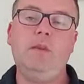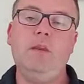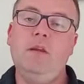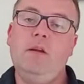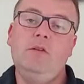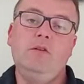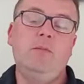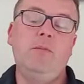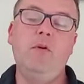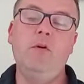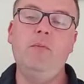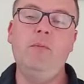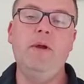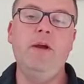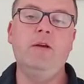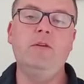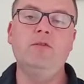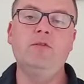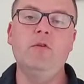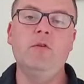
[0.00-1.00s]
You know, the
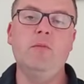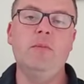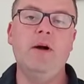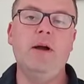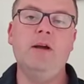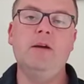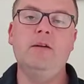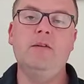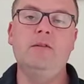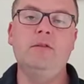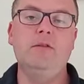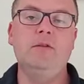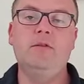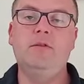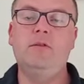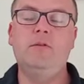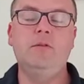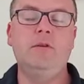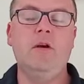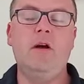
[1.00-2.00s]
bookmakers look back and
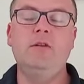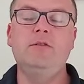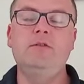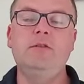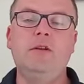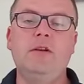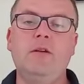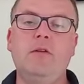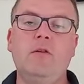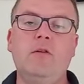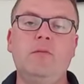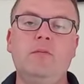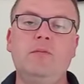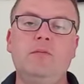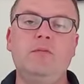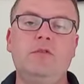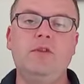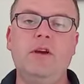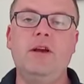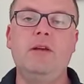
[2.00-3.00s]
they're constantly
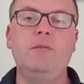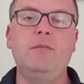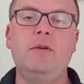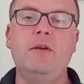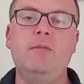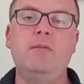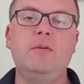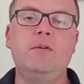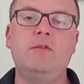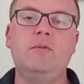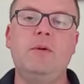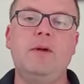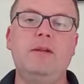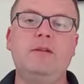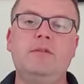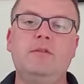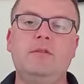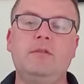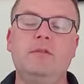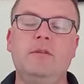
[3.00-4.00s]
looking, checking people's
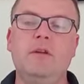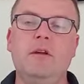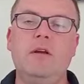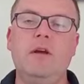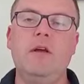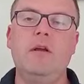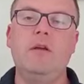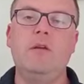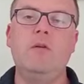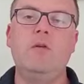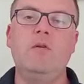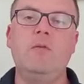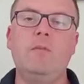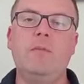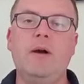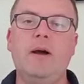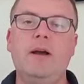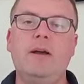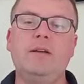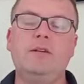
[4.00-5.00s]
bets and looking
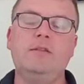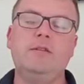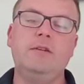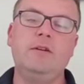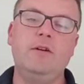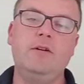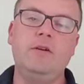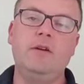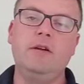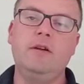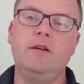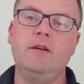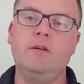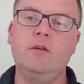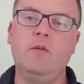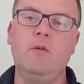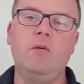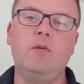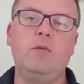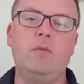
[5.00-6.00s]
back and see are they
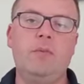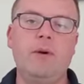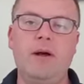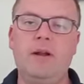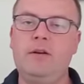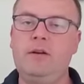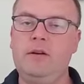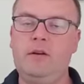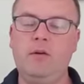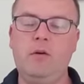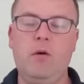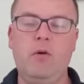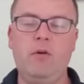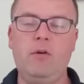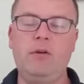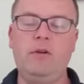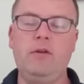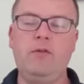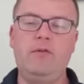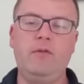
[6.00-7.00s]
good or bad or
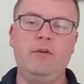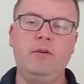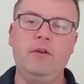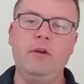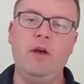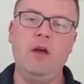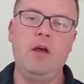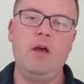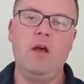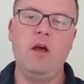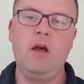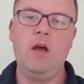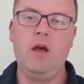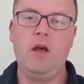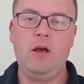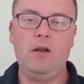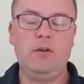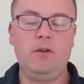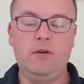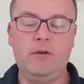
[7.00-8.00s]
indifferent.
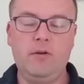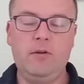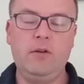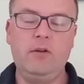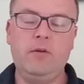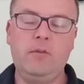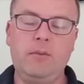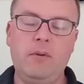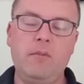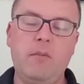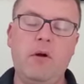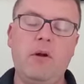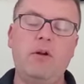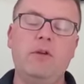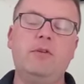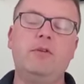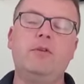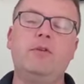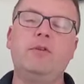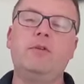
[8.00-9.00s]
You've been
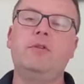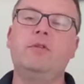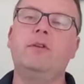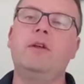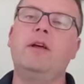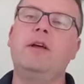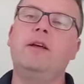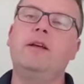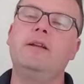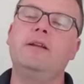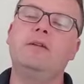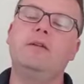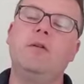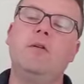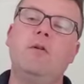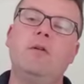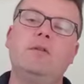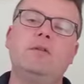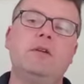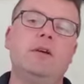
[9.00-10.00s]
monitored the
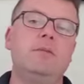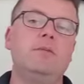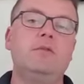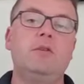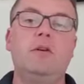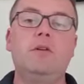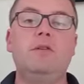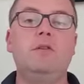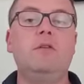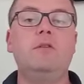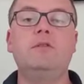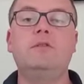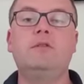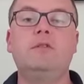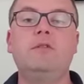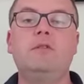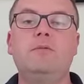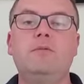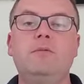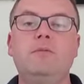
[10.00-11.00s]
whole time, so I don't
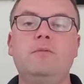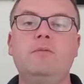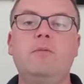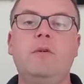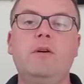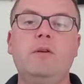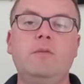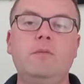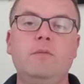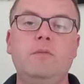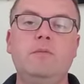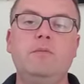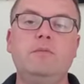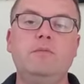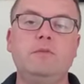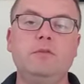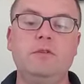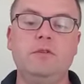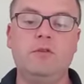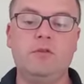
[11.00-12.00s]
see the, why
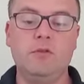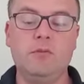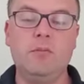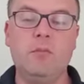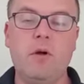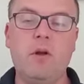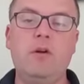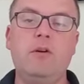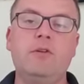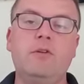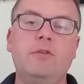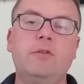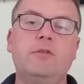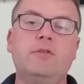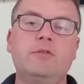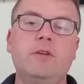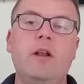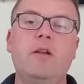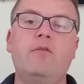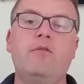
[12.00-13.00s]
you should monitor
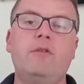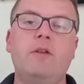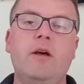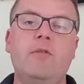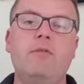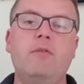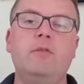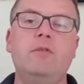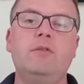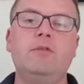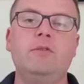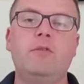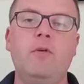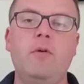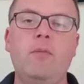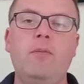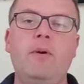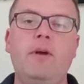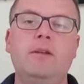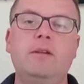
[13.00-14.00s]
yourself and have a look at your
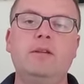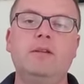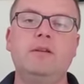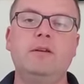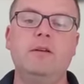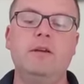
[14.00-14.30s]
own betting